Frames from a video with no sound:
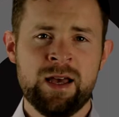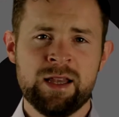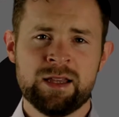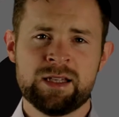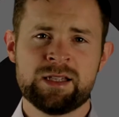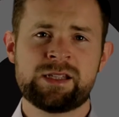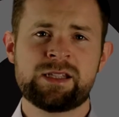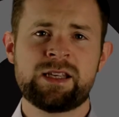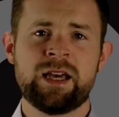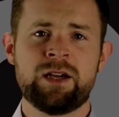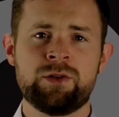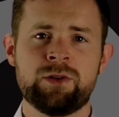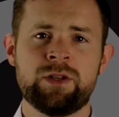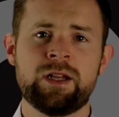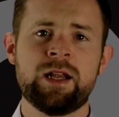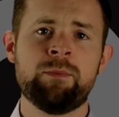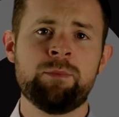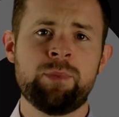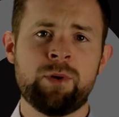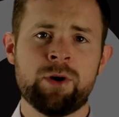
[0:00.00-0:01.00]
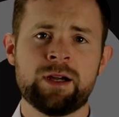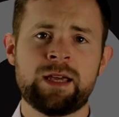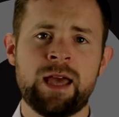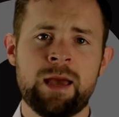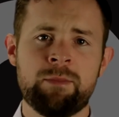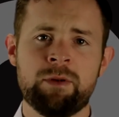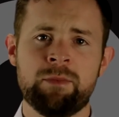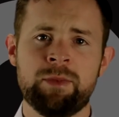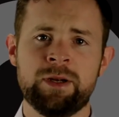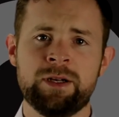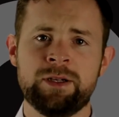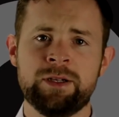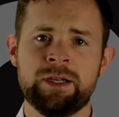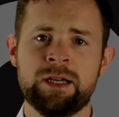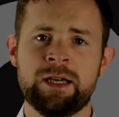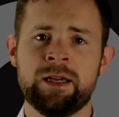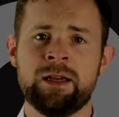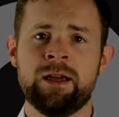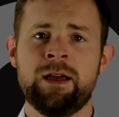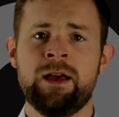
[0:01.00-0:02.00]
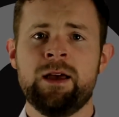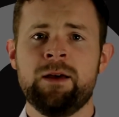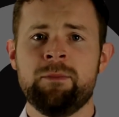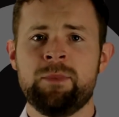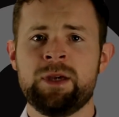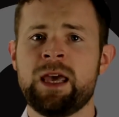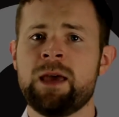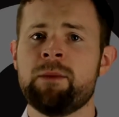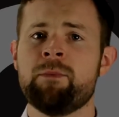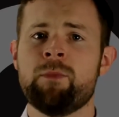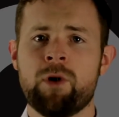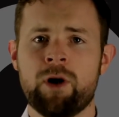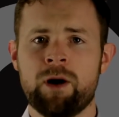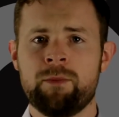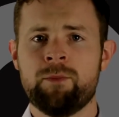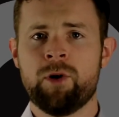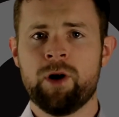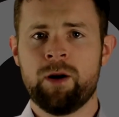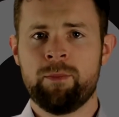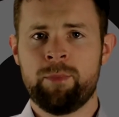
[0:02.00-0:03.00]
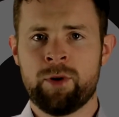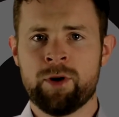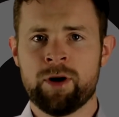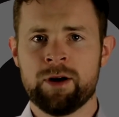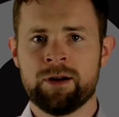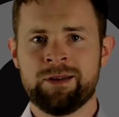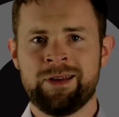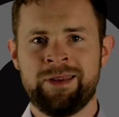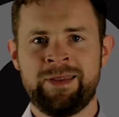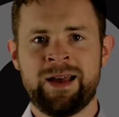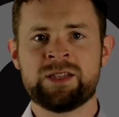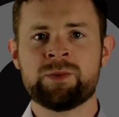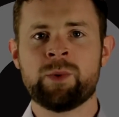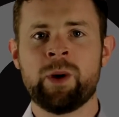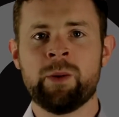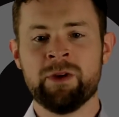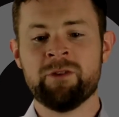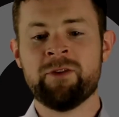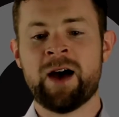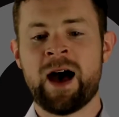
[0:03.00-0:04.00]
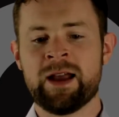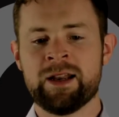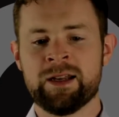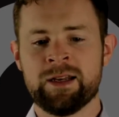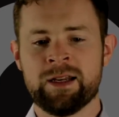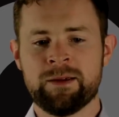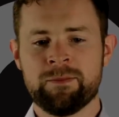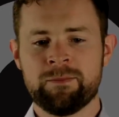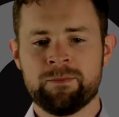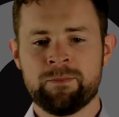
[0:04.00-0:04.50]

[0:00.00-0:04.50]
the scheduled import capability became more and more important, and that's why we've added it.